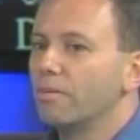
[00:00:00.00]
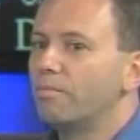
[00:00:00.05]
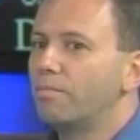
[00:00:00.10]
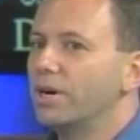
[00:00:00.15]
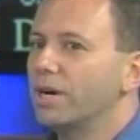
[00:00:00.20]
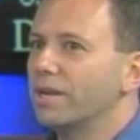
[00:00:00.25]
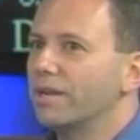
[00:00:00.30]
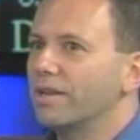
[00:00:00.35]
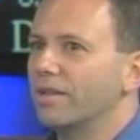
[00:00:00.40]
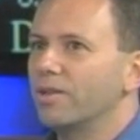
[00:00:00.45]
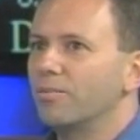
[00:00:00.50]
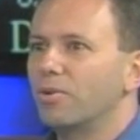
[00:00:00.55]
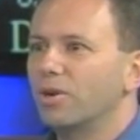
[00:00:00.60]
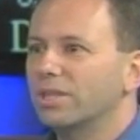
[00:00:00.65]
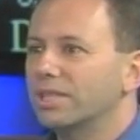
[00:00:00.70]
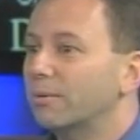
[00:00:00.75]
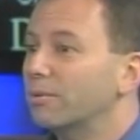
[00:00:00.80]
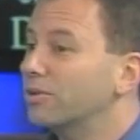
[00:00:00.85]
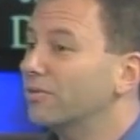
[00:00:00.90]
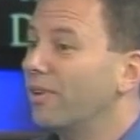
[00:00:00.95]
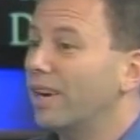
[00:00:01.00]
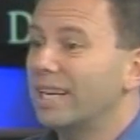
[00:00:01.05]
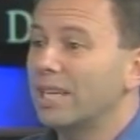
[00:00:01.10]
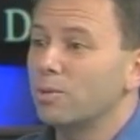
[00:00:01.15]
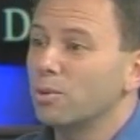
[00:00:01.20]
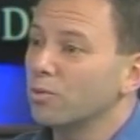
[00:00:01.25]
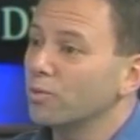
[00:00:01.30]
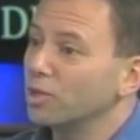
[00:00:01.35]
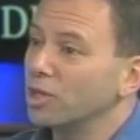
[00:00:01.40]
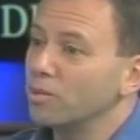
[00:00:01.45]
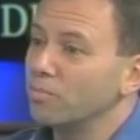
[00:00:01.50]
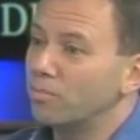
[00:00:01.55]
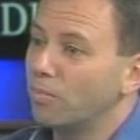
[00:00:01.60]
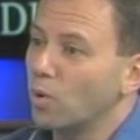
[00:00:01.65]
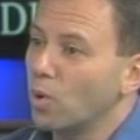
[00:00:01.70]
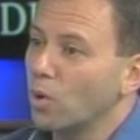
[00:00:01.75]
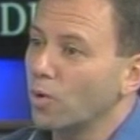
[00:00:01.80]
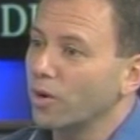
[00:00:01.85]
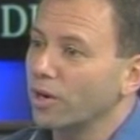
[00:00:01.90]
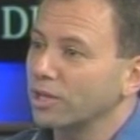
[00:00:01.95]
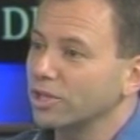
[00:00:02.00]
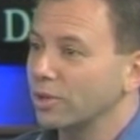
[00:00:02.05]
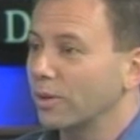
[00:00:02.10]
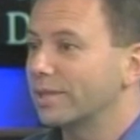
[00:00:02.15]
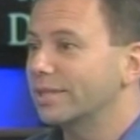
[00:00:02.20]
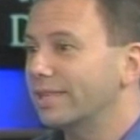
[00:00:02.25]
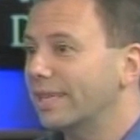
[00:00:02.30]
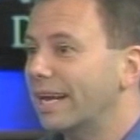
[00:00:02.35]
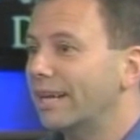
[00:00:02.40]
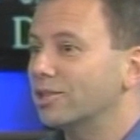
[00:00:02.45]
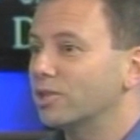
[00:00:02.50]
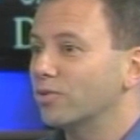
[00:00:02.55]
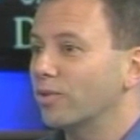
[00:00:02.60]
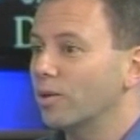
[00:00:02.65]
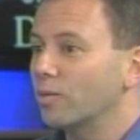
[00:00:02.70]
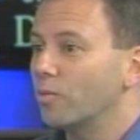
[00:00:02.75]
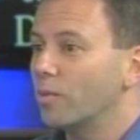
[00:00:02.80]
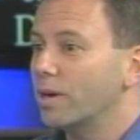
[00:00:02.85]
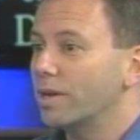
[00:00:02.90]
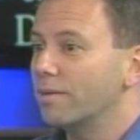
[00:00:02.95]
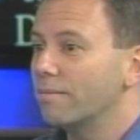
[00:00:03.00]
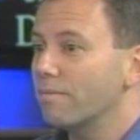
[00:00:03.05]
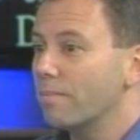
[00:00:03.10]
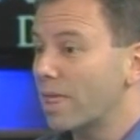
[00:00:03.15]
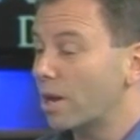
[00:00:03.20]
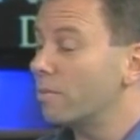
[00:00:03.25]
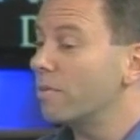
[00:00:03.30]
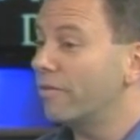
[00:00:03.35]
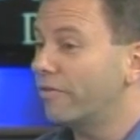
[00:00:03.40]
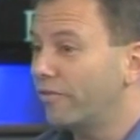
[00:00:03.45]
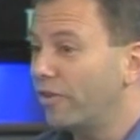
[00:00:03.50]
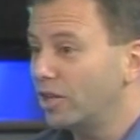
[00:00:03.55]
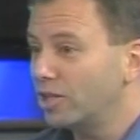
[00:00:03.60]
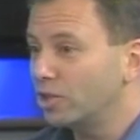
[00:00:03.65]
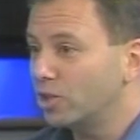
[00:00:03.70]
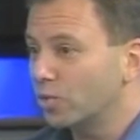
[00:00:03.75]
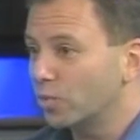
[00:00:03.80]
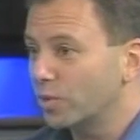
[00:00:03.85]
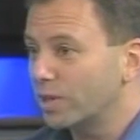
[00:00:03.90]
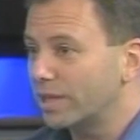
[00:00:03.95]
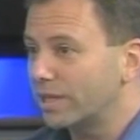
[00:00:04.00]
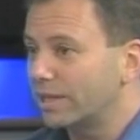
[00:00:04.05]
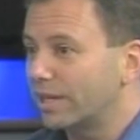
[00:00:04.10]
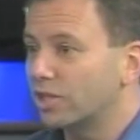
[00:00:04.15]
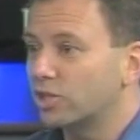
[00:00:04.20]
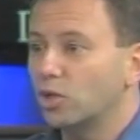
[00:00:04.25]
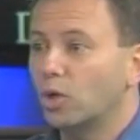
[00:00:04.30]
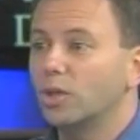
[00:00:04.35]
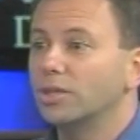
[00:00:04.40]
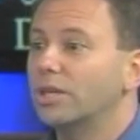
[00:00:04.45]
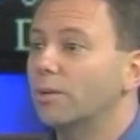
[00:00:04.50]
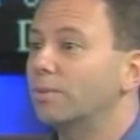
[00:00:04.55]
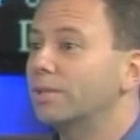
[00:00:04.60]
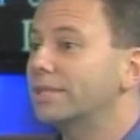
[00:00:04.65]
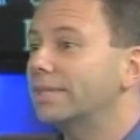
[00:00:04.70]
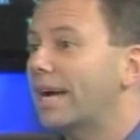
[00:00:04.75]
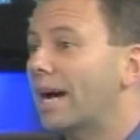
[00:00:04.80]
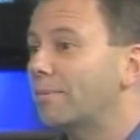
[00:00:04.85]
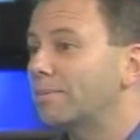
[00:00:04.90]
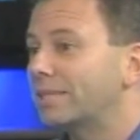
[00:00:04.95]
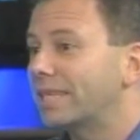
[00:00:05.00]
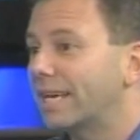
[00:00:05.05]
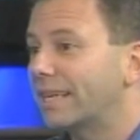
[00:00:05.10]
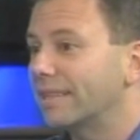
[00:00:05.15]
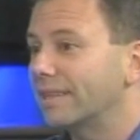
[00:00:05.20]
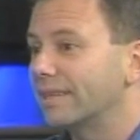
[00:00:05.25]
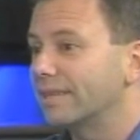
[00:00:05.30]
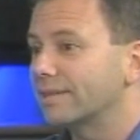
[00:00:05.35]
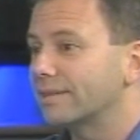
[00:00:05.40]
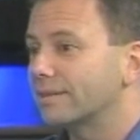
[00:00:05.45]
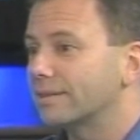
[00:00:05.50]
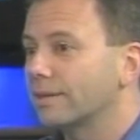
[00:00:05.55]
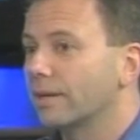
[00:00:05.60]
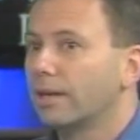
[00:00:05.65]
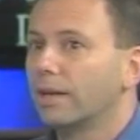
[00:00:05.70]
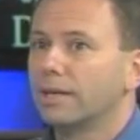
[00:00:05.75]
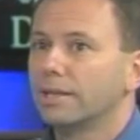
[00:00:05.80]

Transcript: but the books I was finding were really boring. So I set out to write one that would be fun to read, and it's all done with top 10 lists.